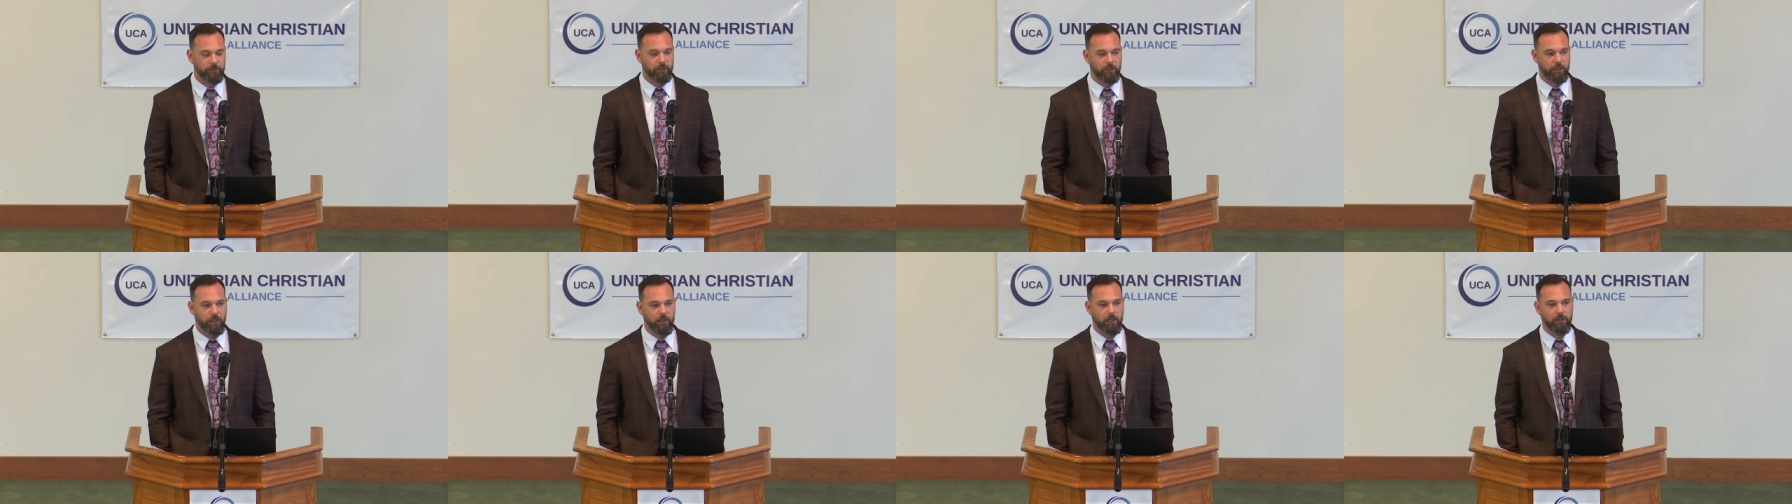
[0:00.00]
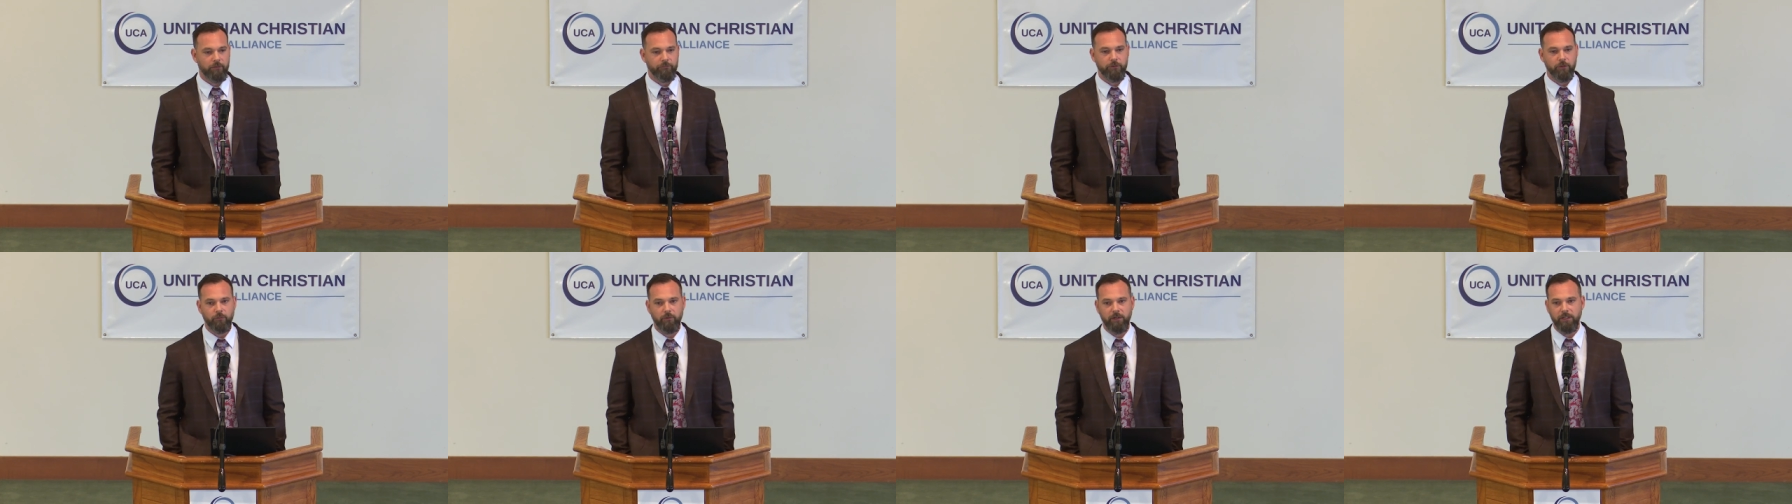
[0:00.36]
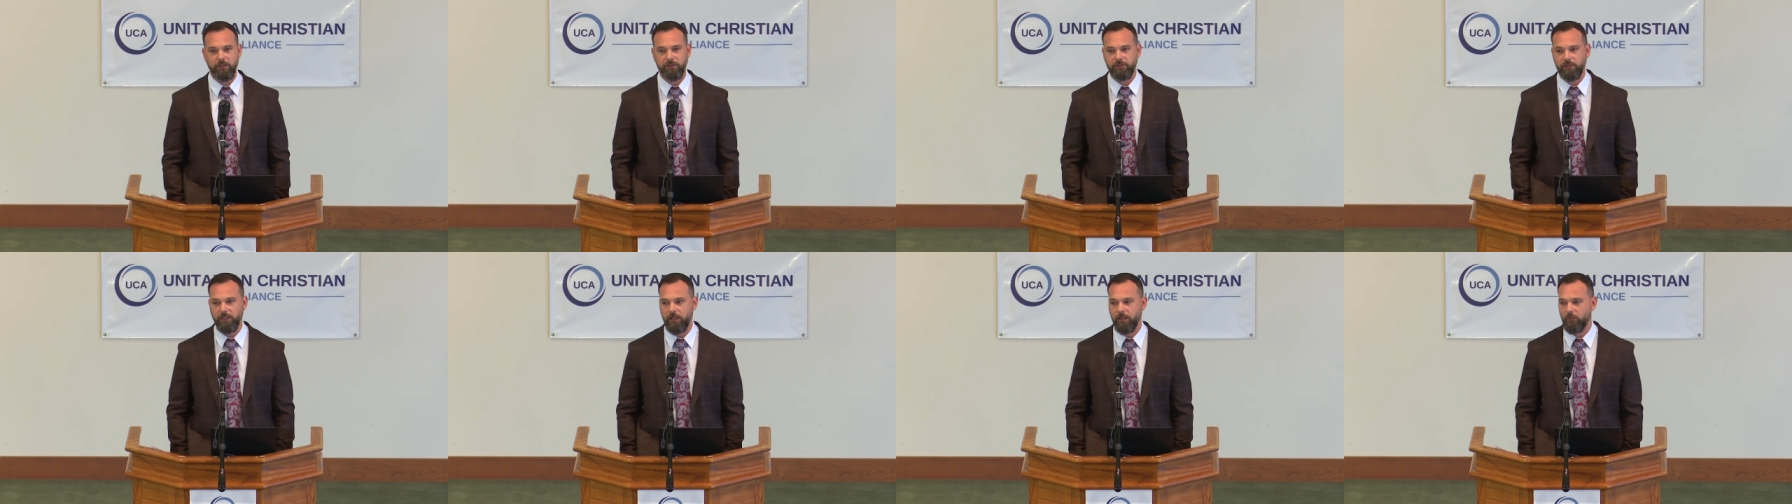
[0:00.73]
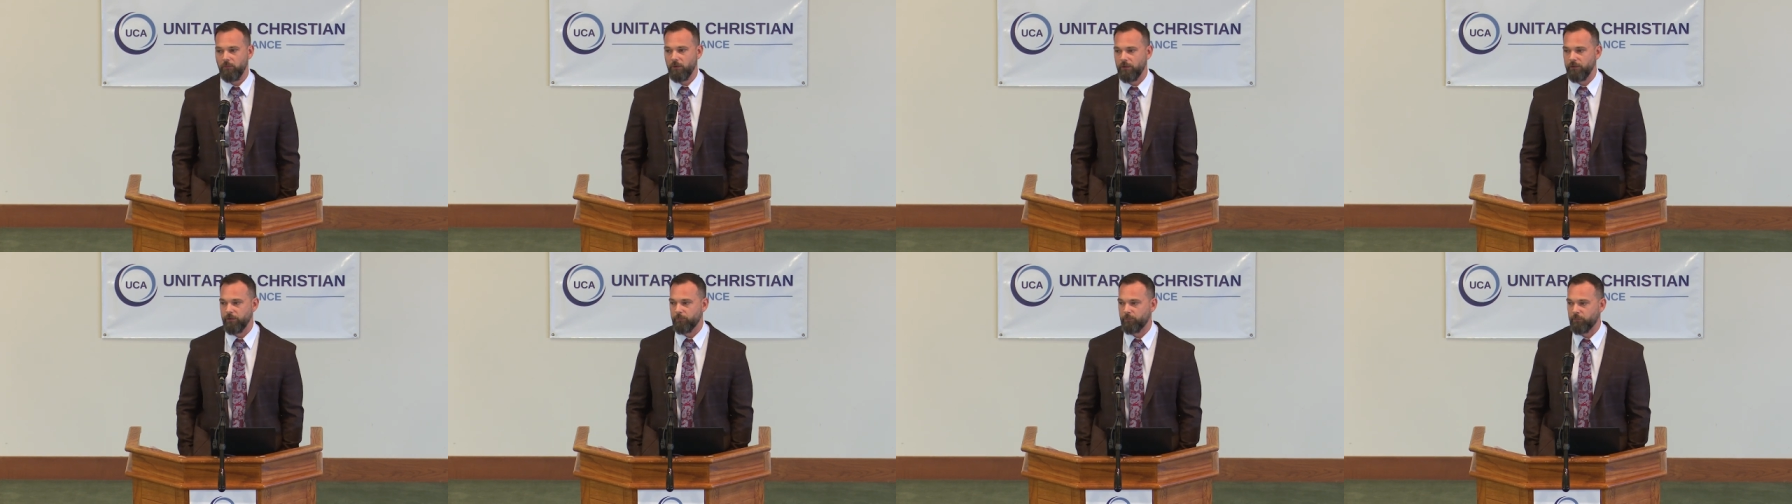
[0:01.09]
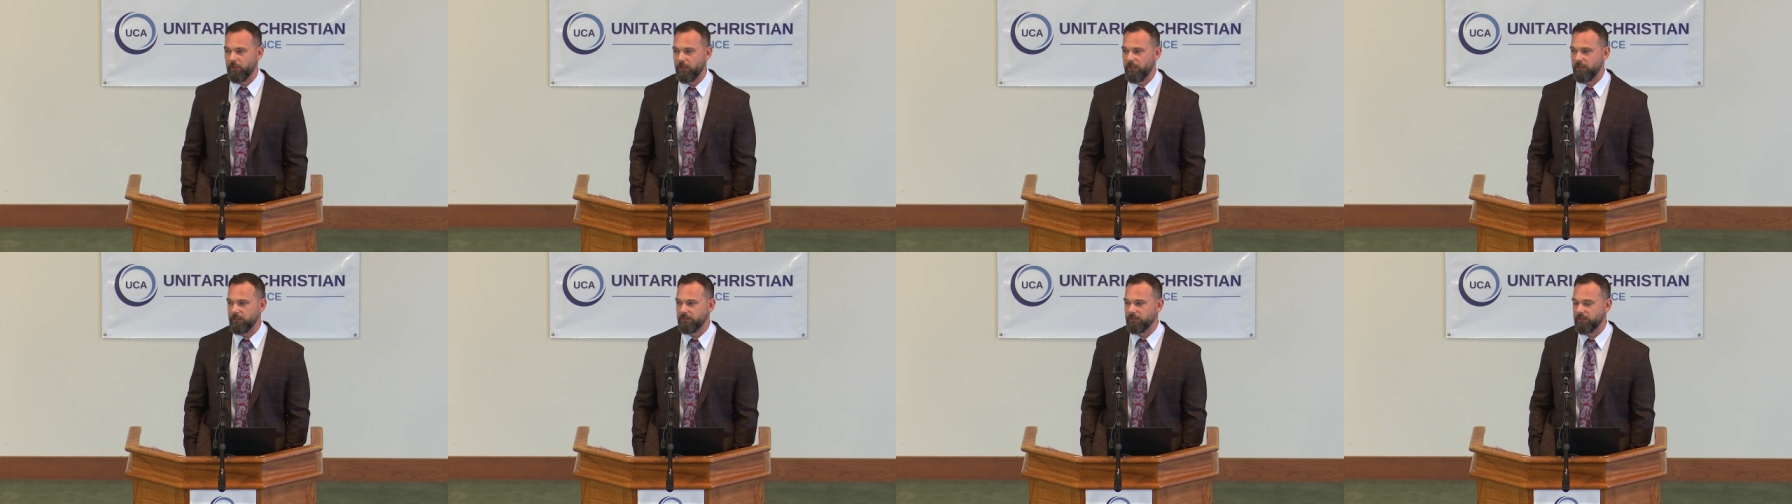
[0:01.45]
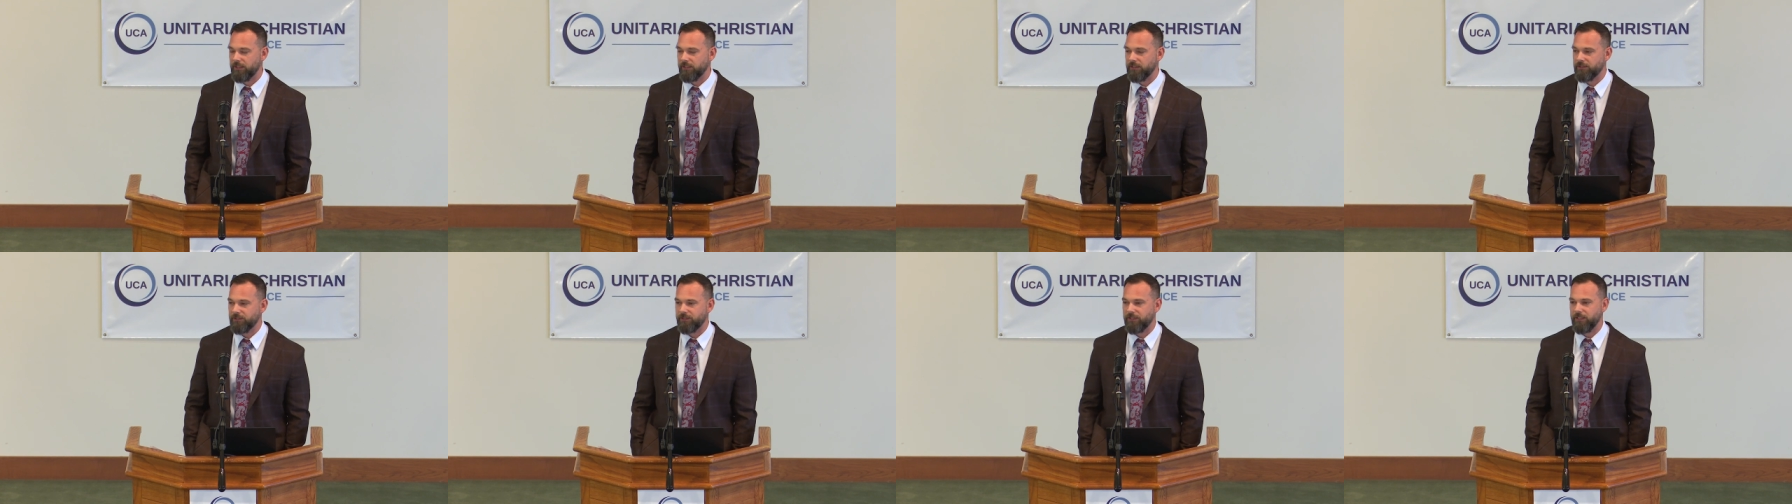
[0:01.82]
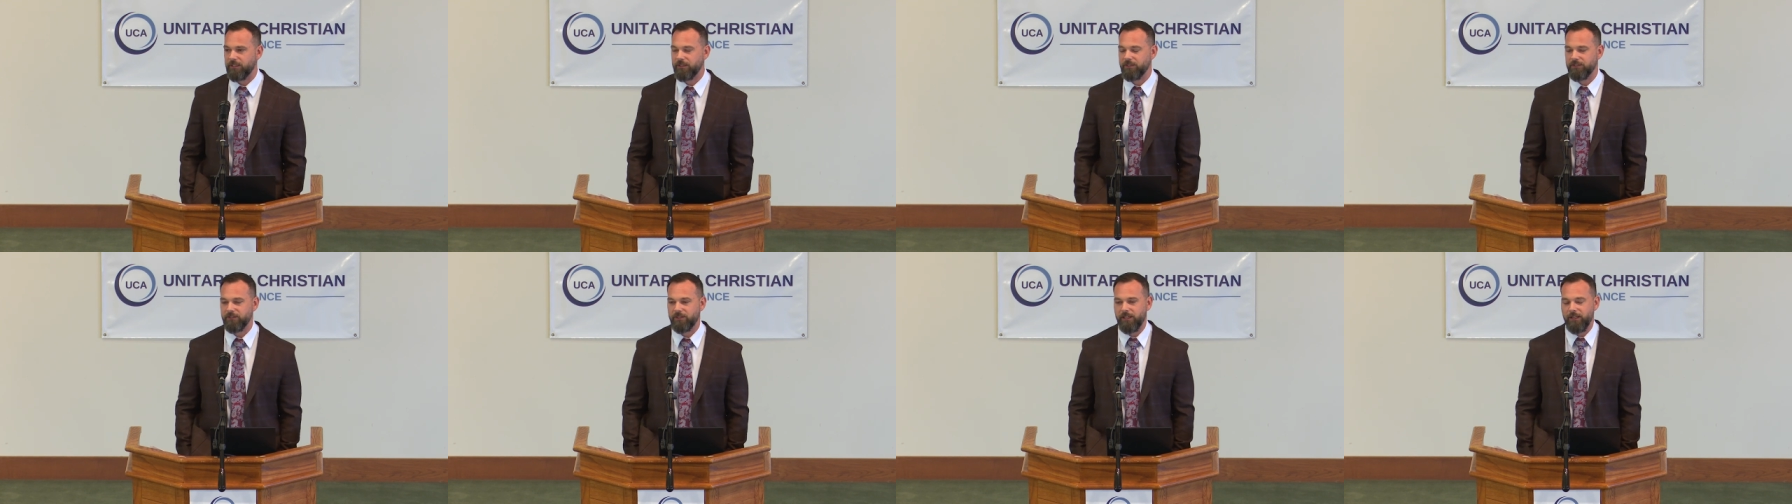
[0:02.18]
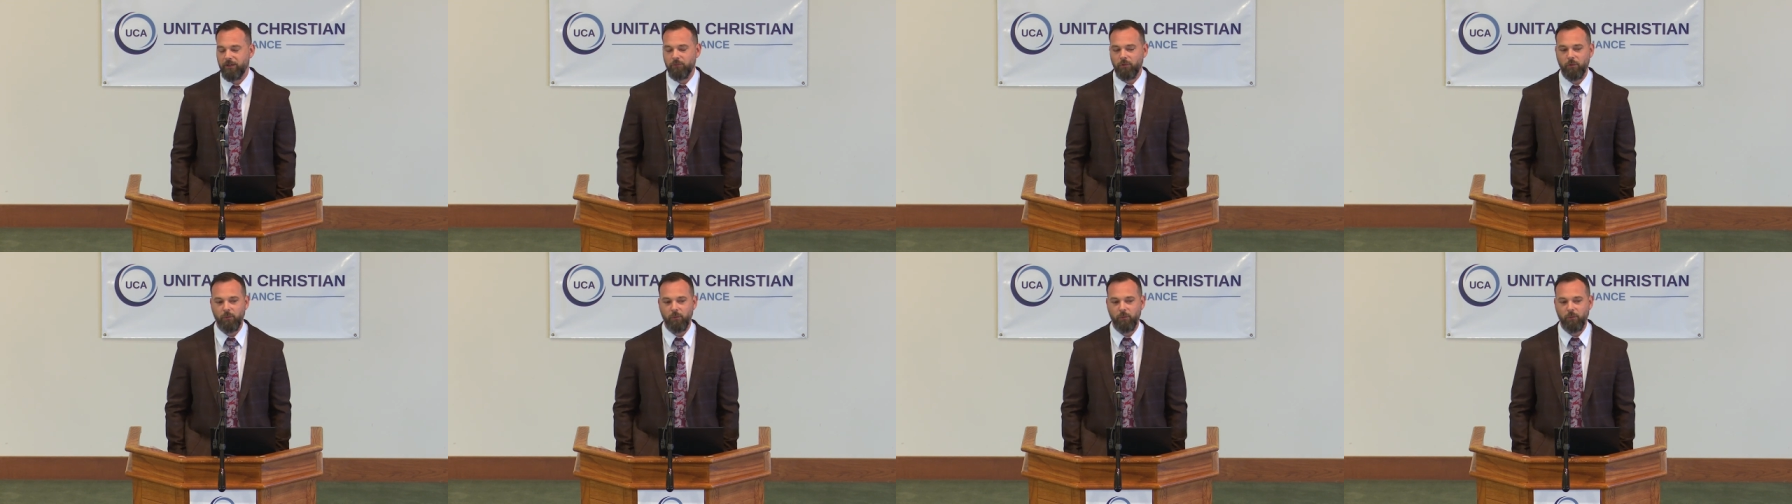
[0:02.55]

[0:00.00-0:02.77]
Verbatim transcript: Uh, if you want to say, well, they're Protestants, then it's like,